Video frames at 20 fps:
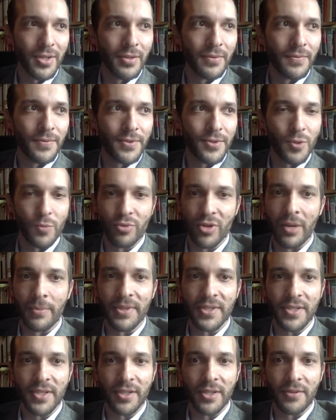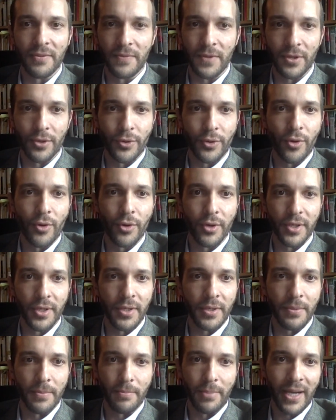of supremacy and
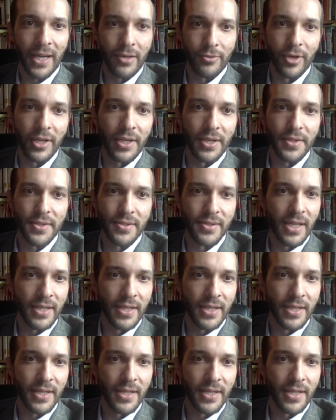inferiority by race.